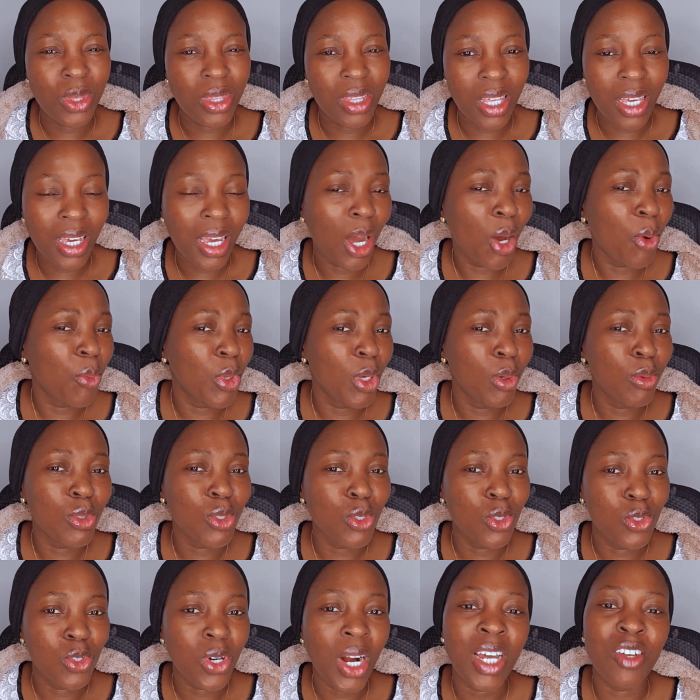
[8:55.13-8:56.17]
I don't think I'll
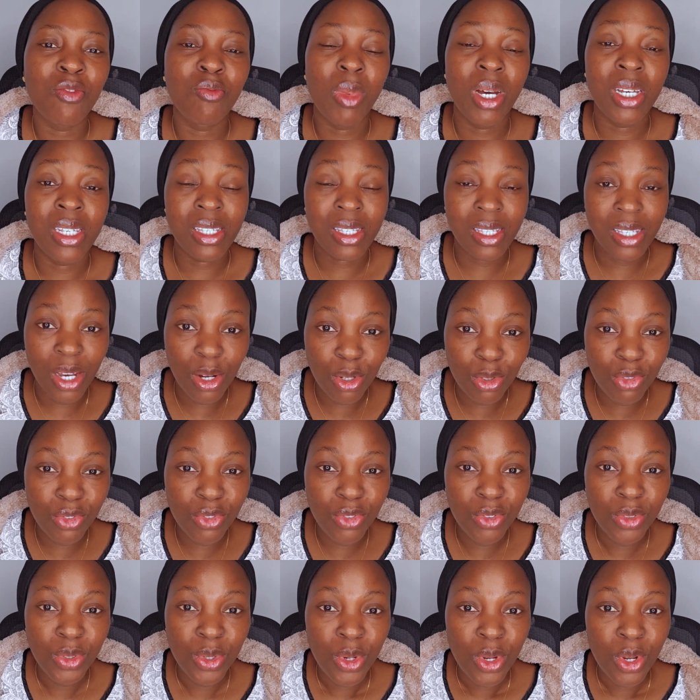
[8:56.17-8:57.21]
be able to drive
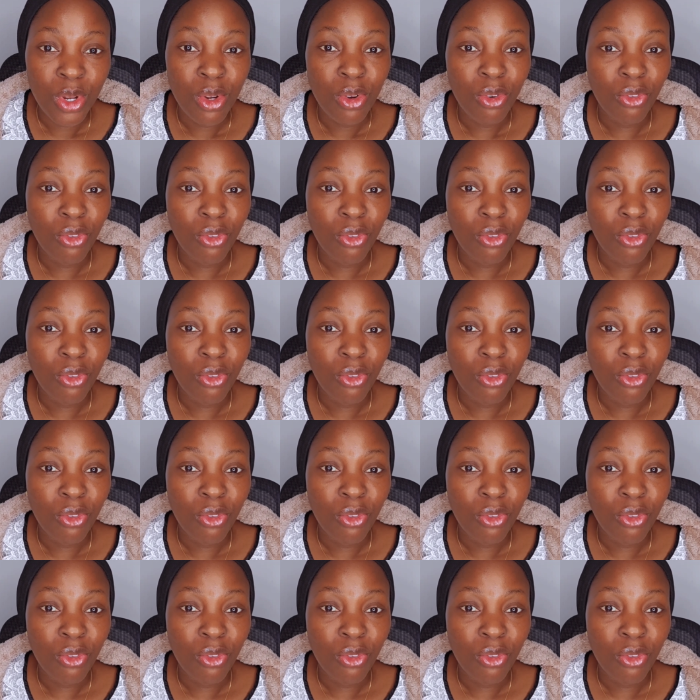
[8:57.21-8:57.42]
myself